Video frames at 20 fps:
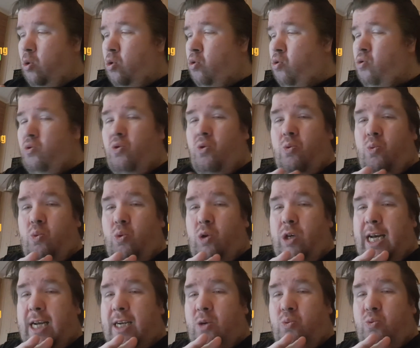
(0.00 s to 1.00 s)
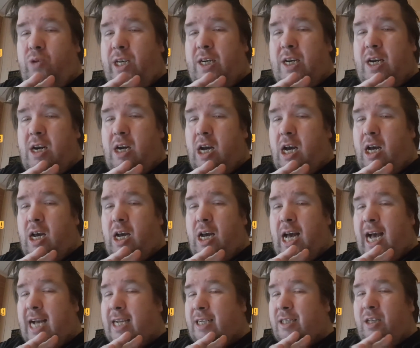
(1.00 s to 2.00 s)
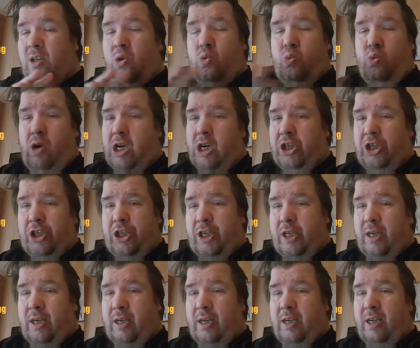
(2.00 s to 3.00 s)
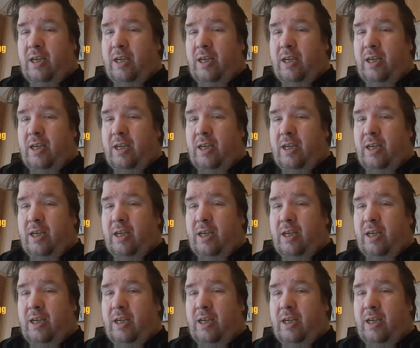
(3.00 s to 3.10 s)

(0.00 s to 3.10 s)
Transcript: Who that we hasn't watched.